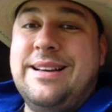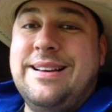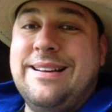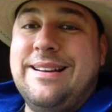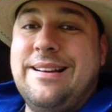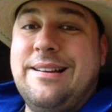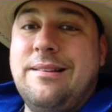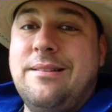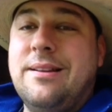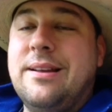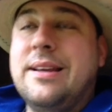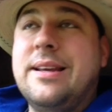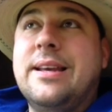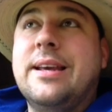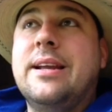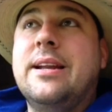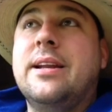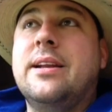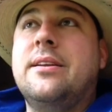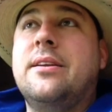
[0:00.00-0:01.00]
And I don't like
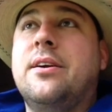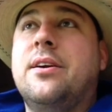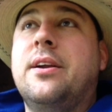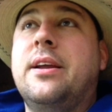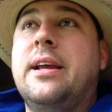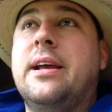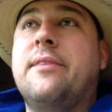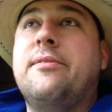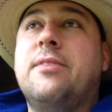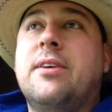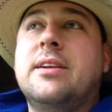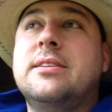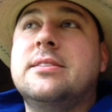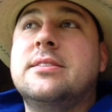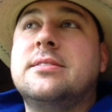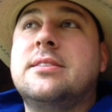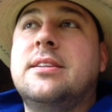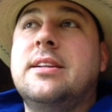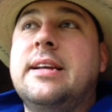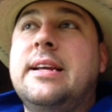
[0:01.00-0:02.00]
getting it dirty after I
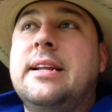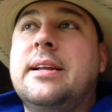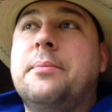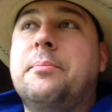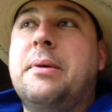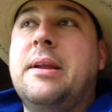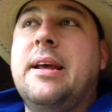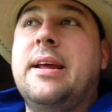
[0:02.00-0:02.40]
just cleaned it. But